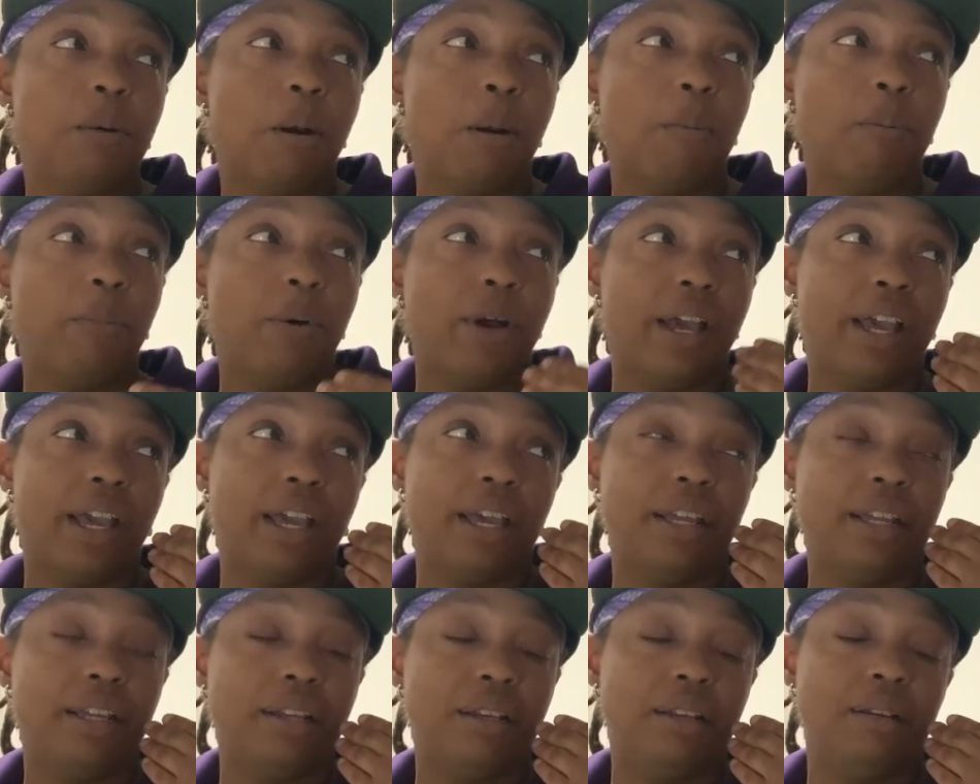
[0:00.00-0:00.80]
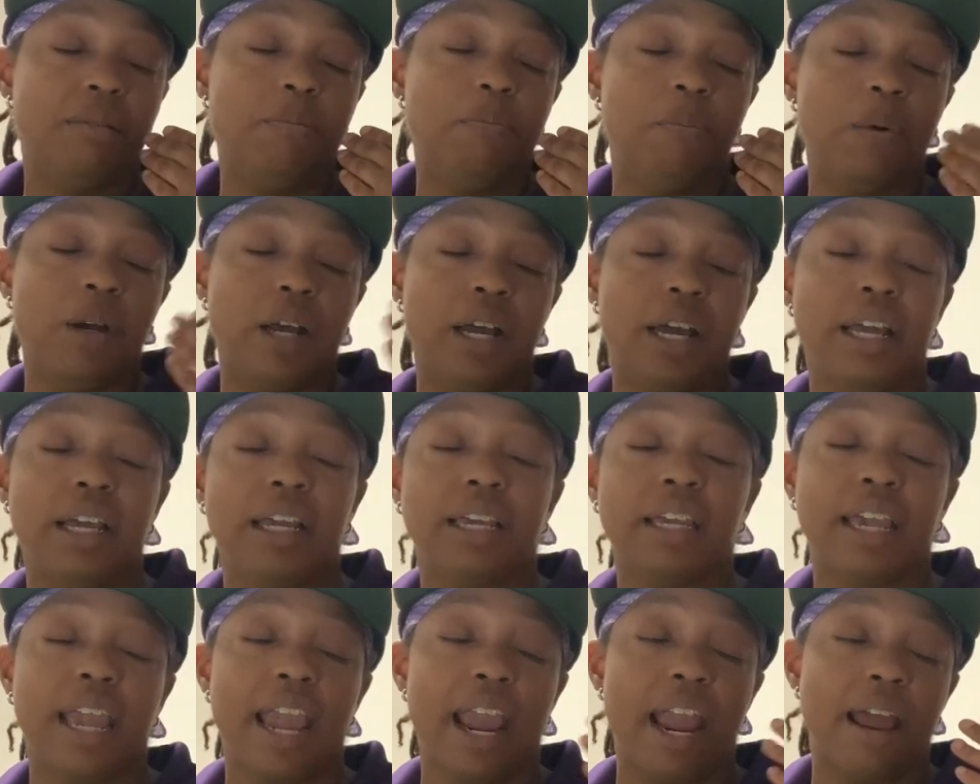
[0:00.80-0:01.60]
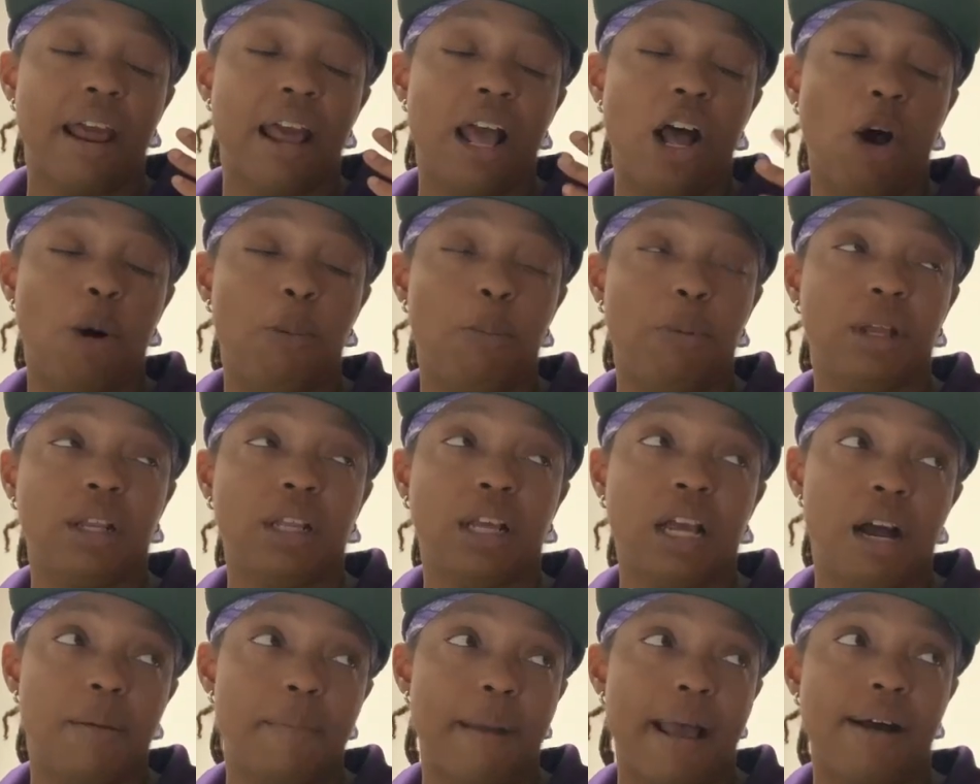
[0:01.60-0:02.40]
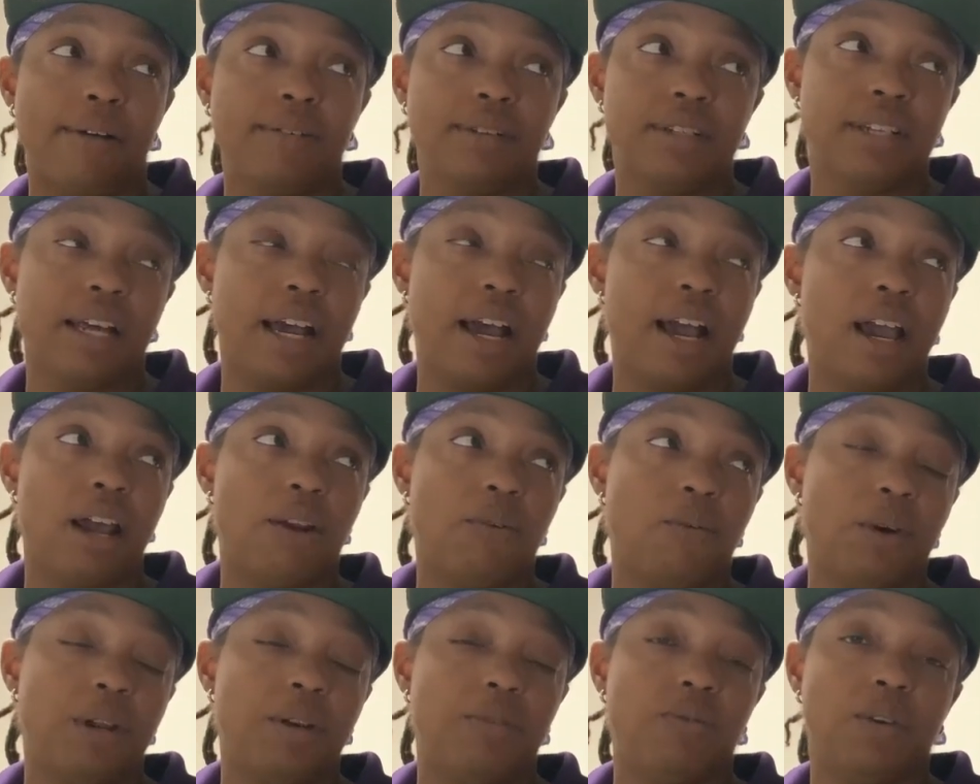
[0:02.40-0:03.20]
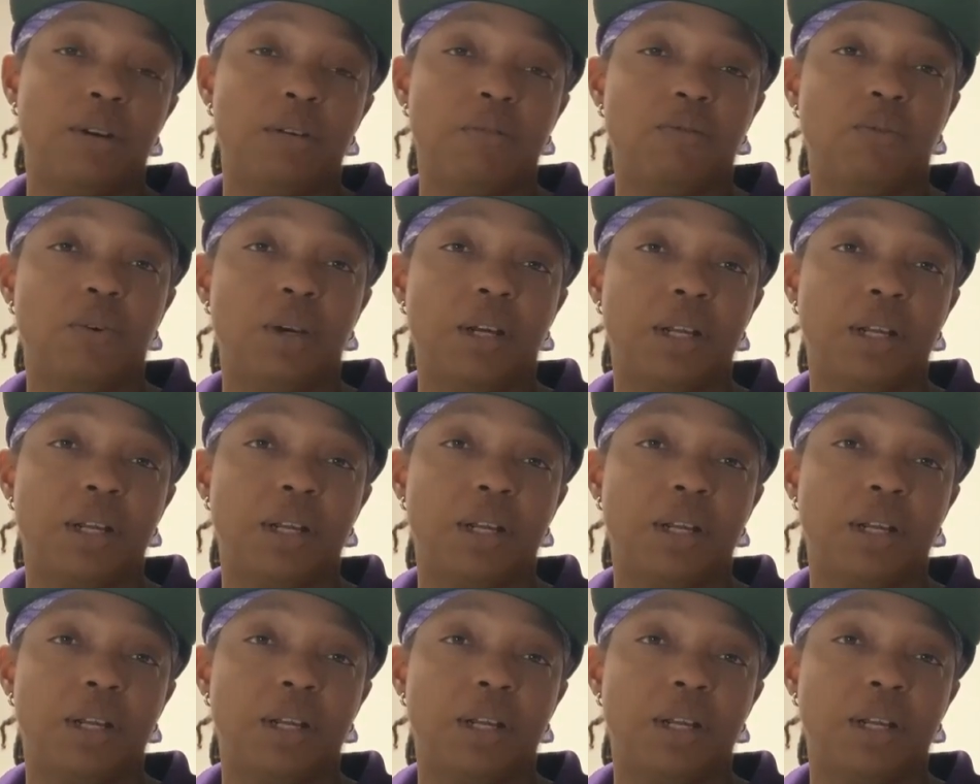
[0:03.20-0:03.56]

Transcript: but can't help but come outside when